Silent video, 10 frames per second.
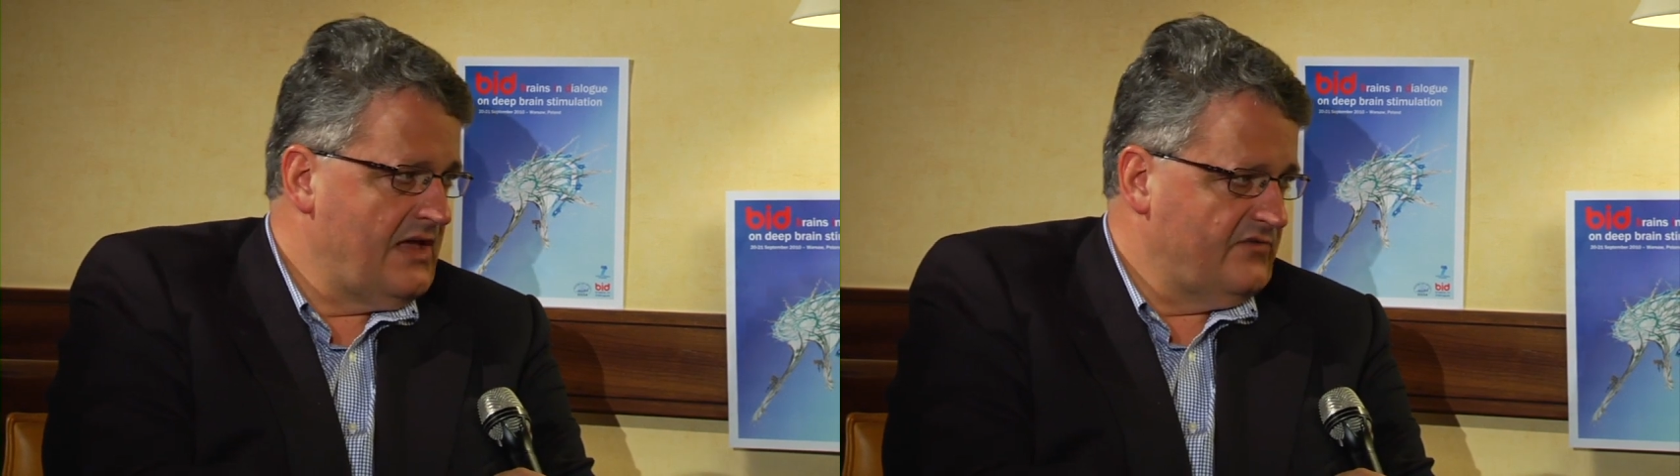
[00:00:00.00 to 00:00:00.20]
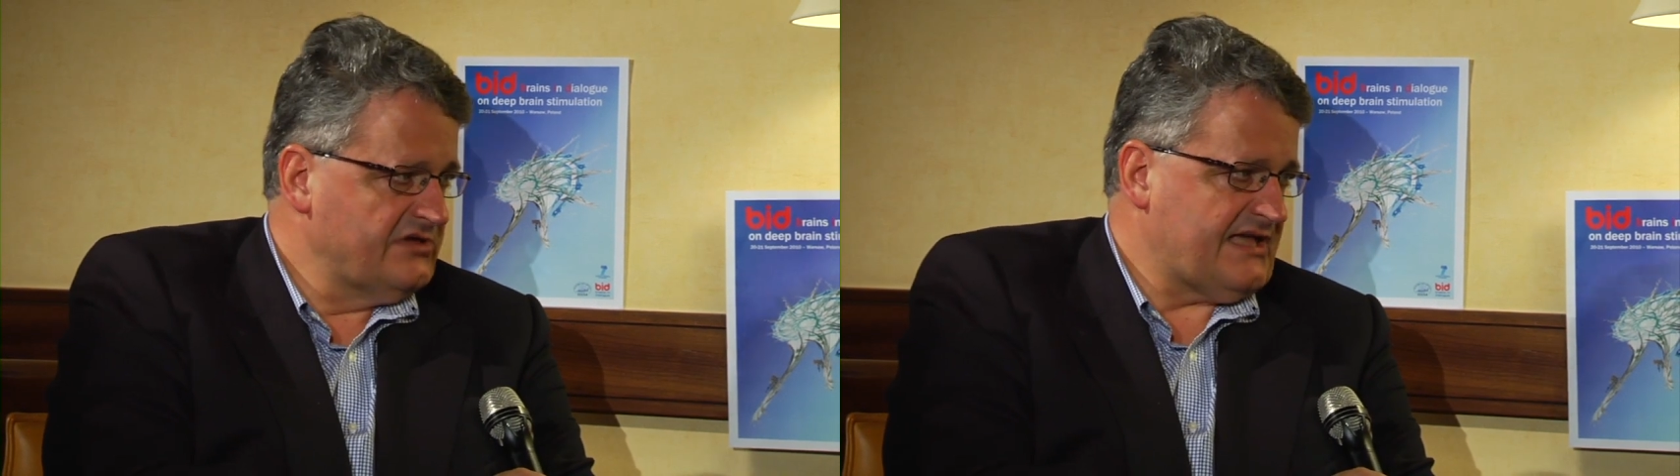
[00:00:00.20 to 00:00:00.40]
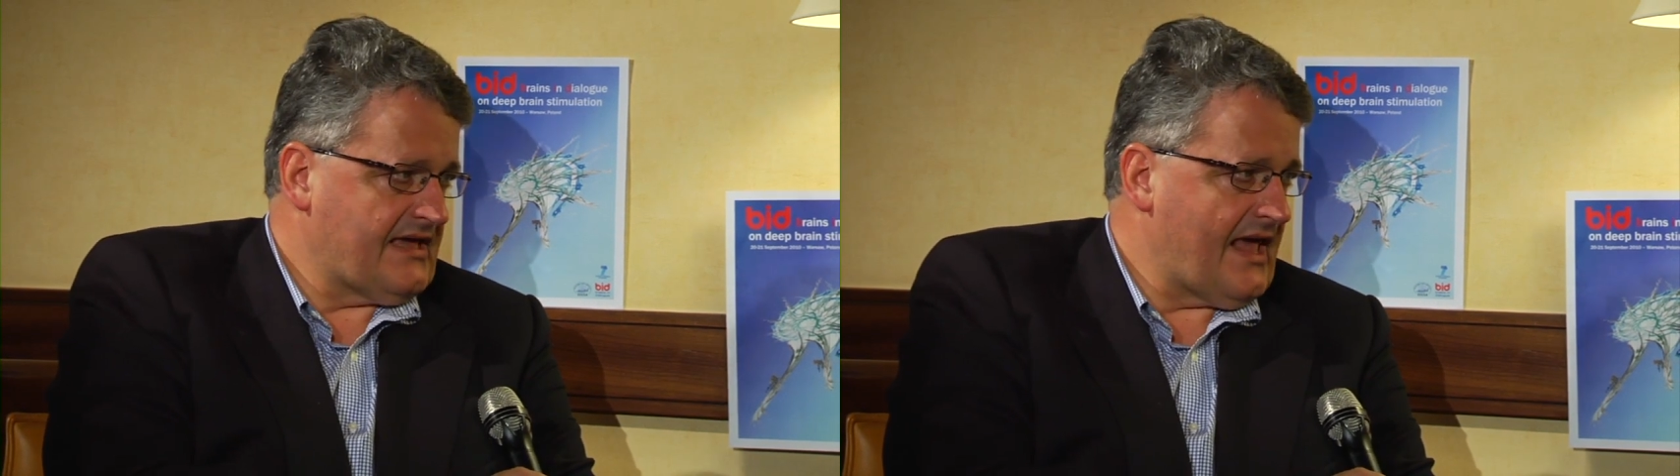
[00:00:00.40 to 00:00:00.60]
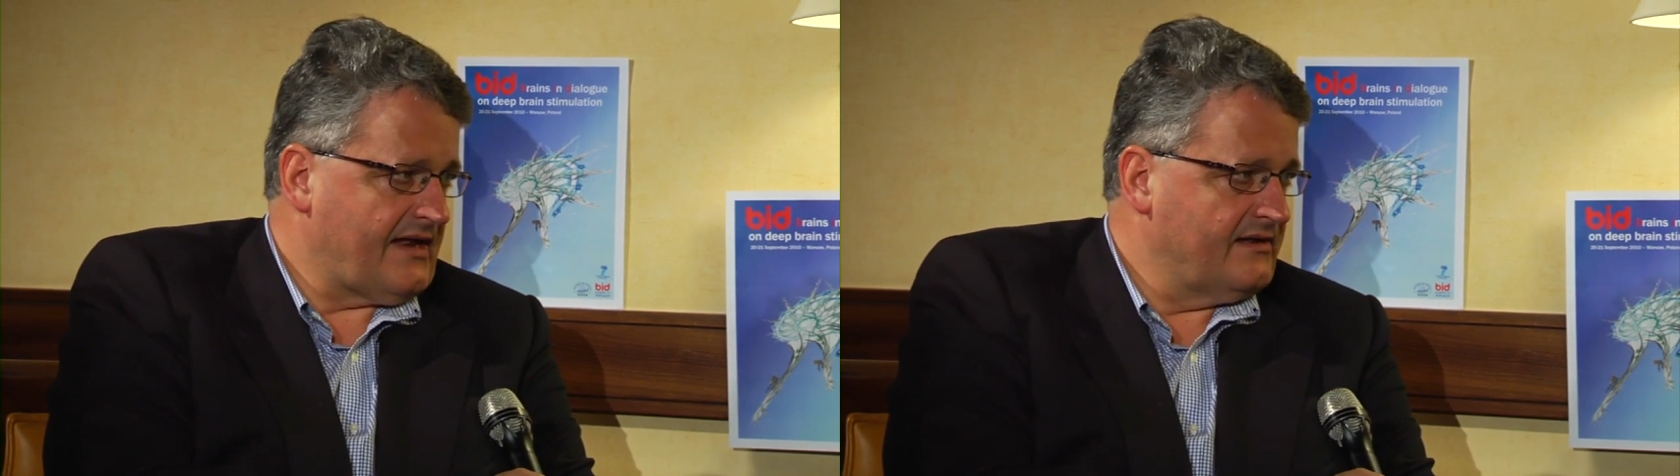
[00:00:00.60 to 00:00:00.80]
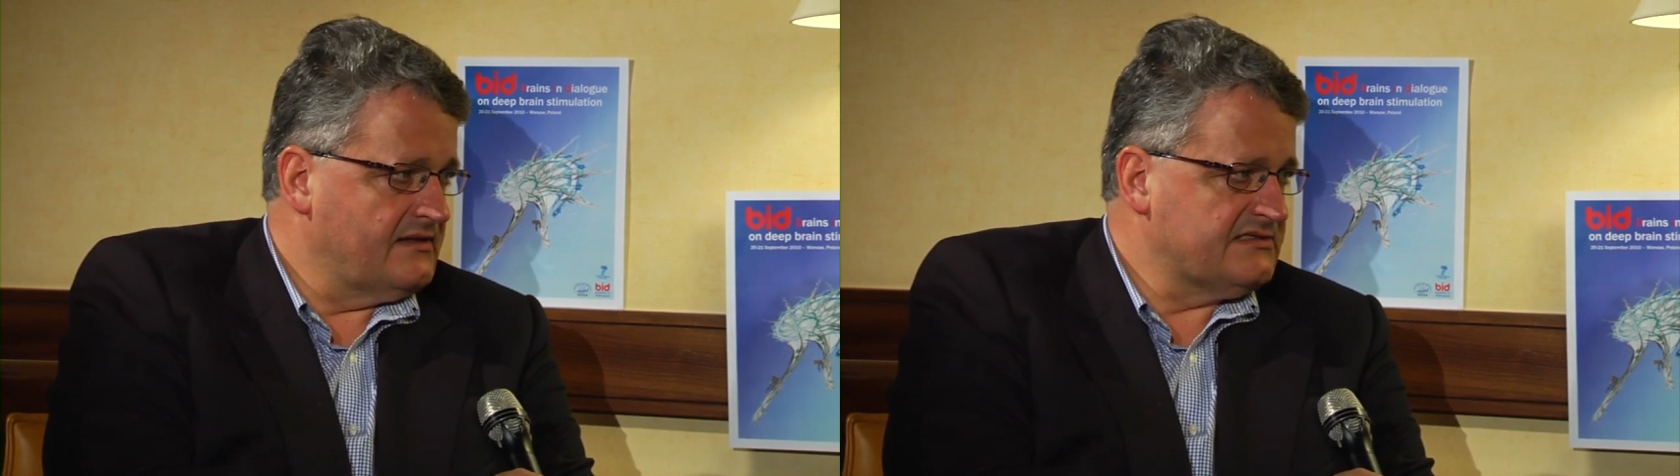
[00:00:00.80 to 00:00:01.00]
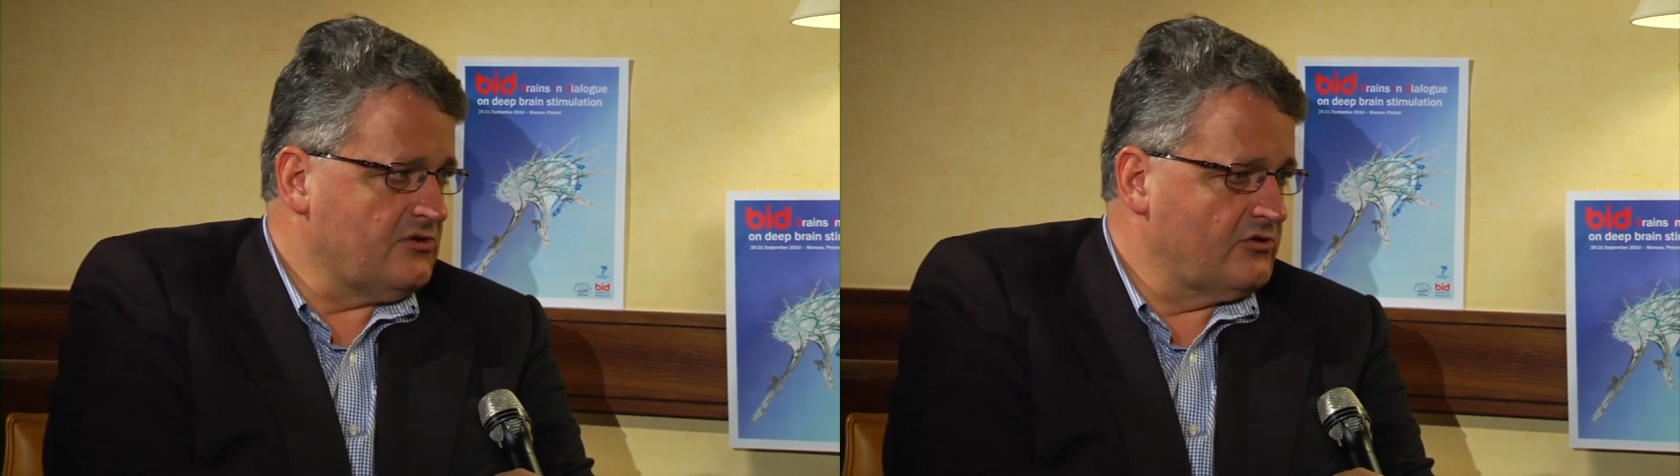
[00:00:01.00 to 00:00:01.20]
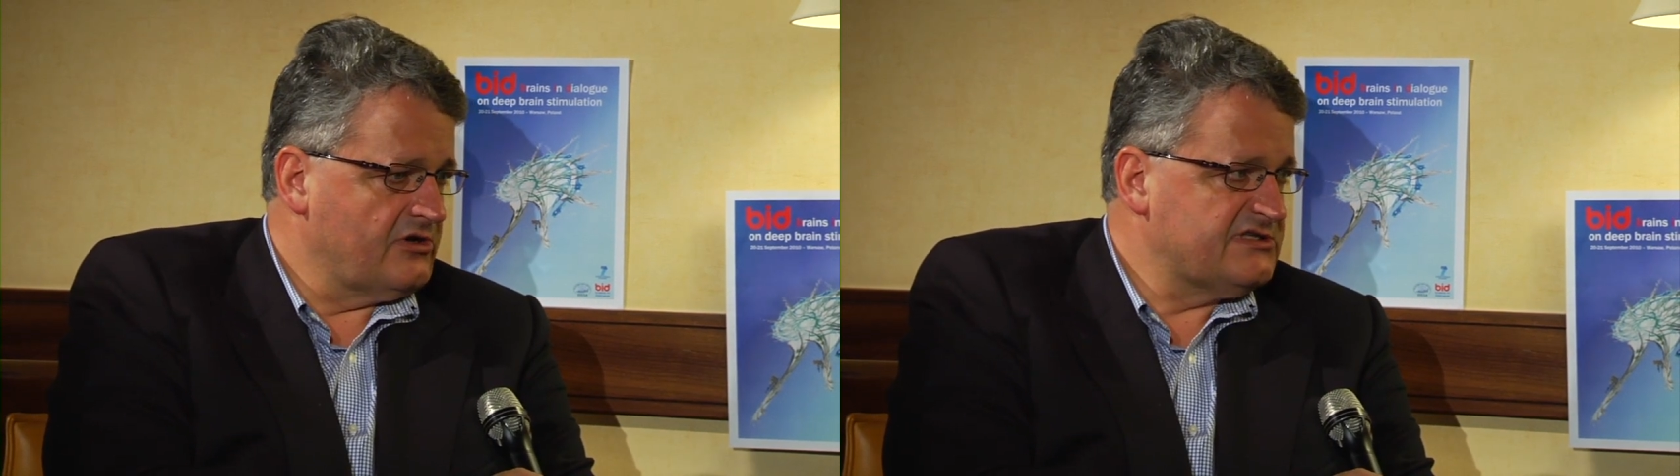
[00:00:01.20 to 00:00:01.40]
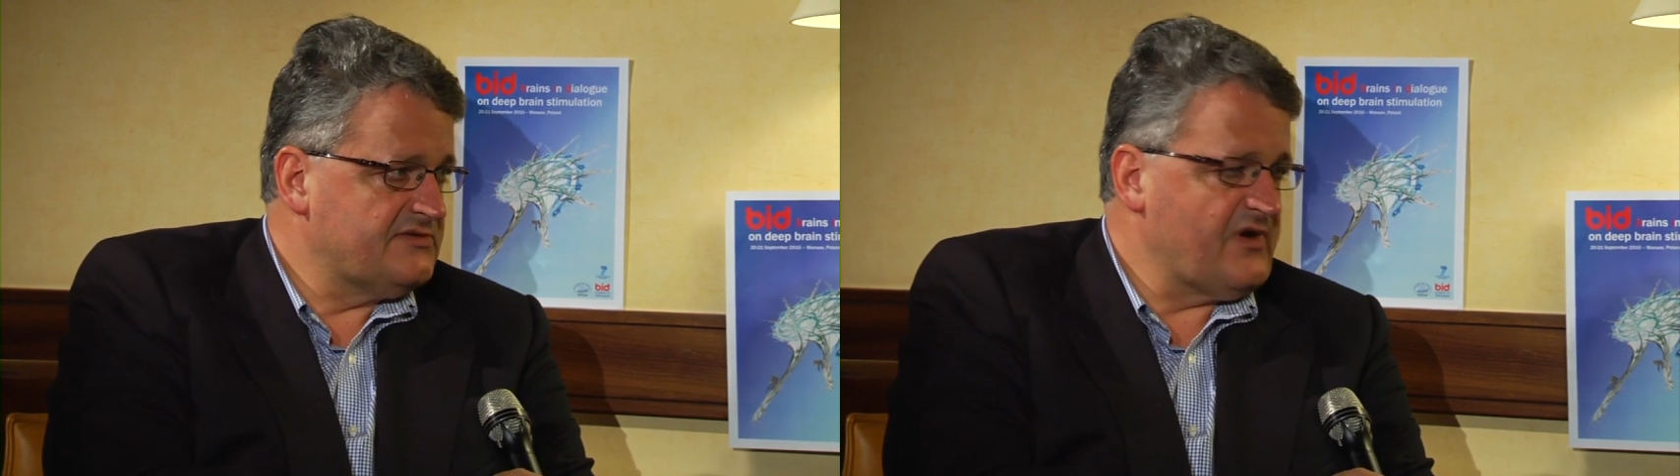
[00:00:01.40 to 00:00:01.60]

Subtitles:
for psychiatric disorders.